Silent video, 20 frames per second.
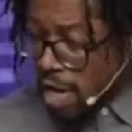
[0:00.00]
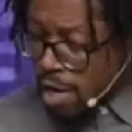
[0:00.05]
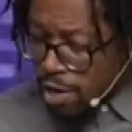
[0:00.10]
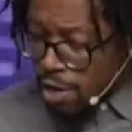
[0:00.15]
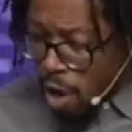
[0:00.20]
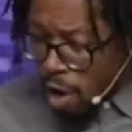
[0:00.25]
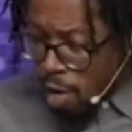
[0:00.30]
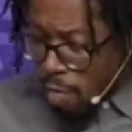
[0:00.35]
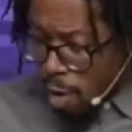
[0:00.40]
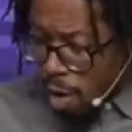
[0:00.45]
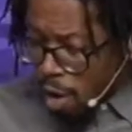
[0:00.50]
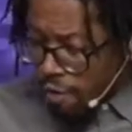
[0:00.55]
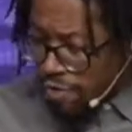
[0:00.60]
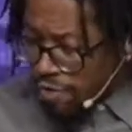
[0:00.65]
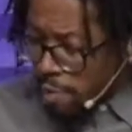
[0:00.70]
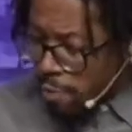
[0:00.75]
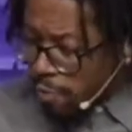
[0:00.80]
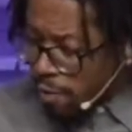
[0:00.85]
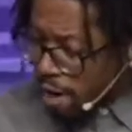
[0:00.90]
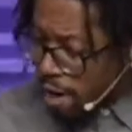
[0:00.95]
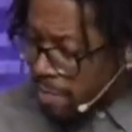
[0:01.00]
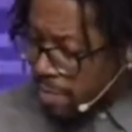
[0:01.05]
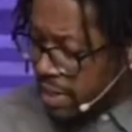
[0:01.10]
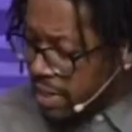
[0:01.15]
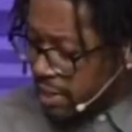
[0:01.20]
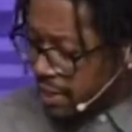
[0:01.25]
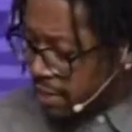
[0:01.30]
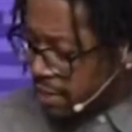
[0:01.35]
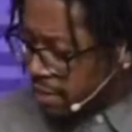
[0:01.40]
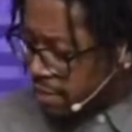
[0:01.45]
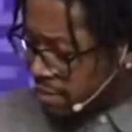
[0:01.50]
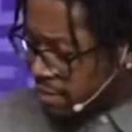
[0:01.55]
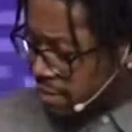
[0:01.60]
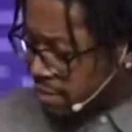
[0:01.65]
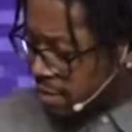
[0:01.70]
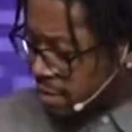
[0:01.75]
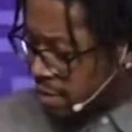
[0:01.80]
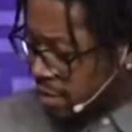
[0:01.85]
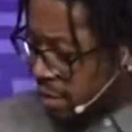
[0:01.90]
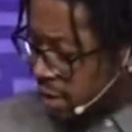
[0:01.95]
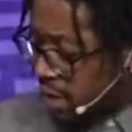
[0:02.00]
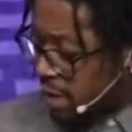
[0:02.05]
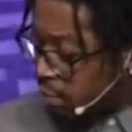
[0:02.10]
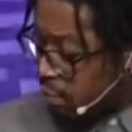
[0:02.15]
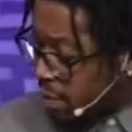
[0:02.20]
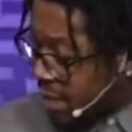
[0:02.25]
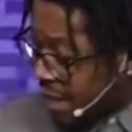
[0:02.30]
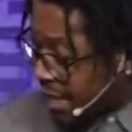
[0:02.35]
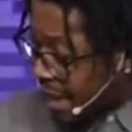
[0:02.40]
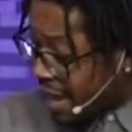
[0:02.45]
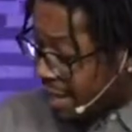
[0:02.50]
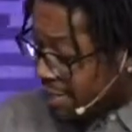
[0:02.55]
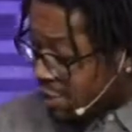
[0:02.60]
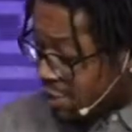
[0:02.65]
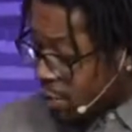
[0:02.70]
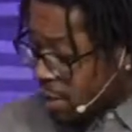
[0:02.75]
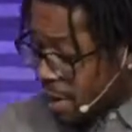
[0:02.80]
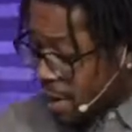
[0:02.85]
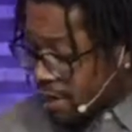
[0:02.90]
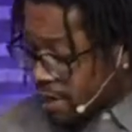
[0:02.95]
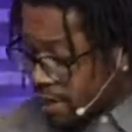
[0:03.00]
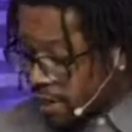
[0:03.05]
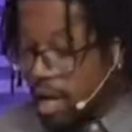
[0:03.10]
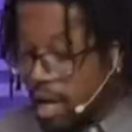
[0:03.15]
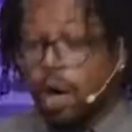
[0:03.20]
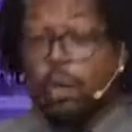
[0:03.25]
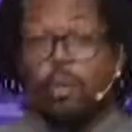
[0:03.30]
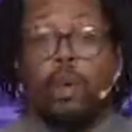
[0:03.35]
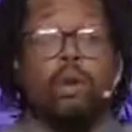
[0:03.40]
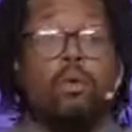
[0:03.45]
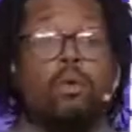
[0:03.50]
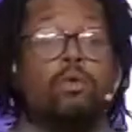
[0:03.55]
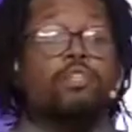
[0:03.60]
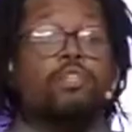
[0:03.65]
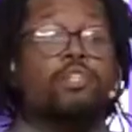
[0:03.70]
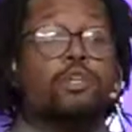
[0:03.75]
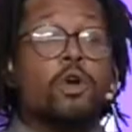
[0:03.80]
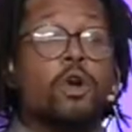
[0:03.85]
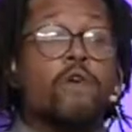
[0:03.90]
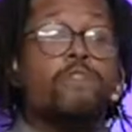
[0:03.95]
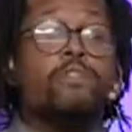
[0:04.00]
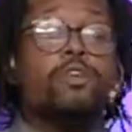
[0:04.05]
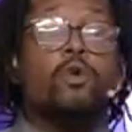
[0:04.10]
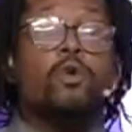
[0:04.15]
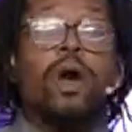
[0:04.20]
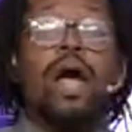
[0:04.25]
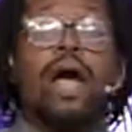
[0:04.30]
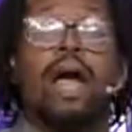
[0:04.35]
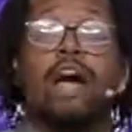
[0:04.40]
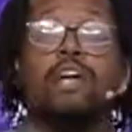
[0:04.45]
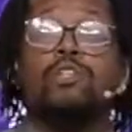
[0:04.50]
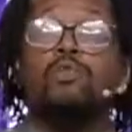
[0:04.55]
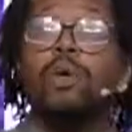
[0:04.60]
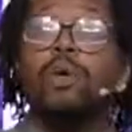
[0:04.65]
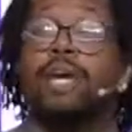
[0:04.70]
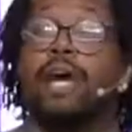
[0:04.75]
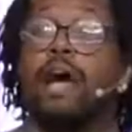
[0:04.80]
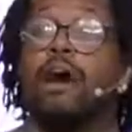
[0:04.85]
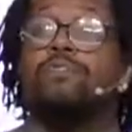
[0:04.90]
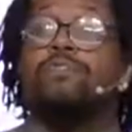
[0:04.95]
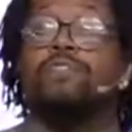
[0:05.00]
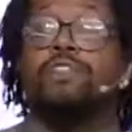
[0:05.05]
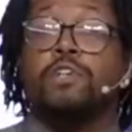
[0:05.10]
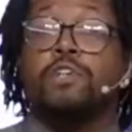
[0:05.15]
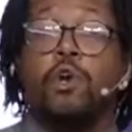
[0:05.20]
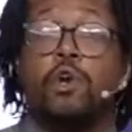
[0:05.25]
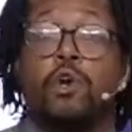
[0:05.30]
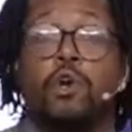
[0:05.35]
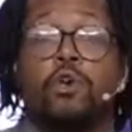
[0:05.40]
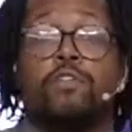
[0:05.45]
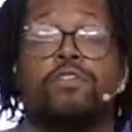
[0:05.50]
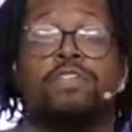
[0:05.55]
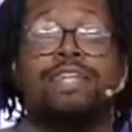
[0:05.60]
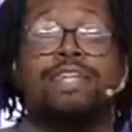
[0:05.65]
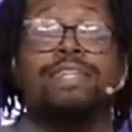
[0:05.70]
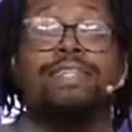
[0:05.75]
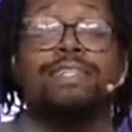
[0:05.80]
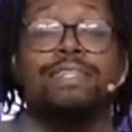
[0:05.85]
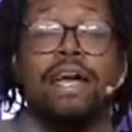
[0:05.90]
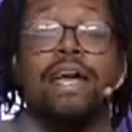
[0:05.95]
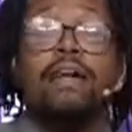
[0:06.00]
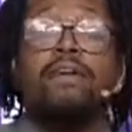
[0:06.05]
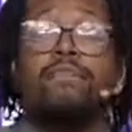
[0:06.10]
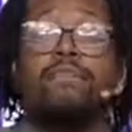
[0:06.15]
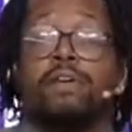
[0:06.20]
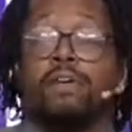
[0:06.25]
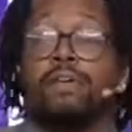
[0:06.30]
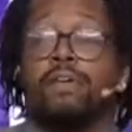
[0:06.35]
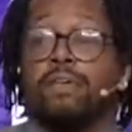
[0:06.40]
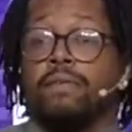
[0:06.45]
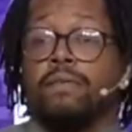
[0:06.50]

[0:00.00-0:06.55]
No more of your prayer meetings. If we catch you at it, we will serve you as we have served David.